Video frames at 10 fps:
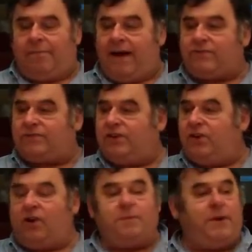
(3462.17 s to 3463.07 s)
Pastor,
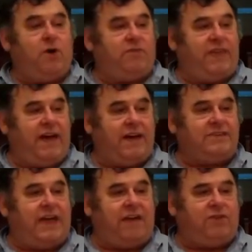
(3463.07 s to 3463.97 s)
you're going to be over there,
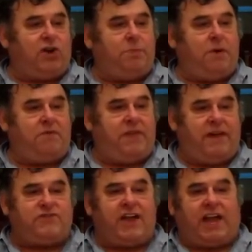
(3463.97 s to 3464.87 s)
and David, you're going to be over
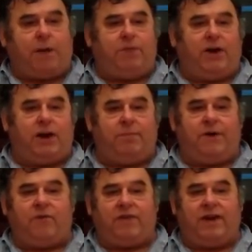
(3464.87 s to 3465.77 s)
there, Jacob, you're going to
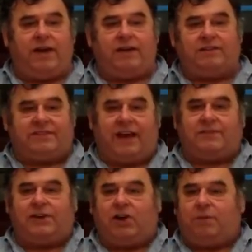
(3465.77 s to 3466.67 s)
be over here, and
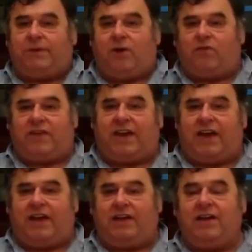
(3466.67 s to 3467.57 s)
Sandy, you're going to be over
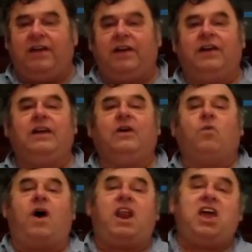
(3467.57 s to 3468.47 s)
here.
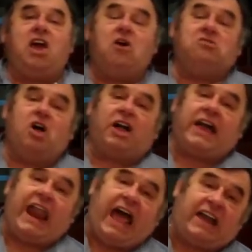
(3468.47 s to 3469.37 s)
What are you
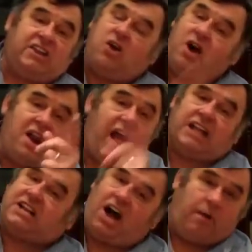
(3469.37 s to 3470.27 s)
looking at? You're
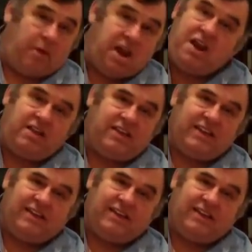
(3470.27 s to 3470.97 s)
not coming.